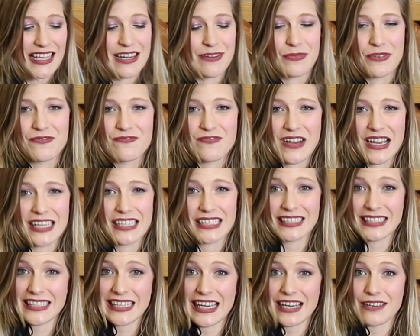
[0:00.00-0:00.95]
and we
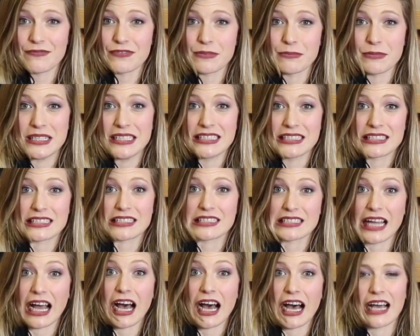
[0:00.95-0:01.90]
finally have them in
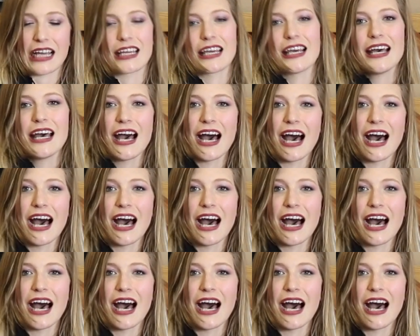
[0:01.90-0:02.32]
stock.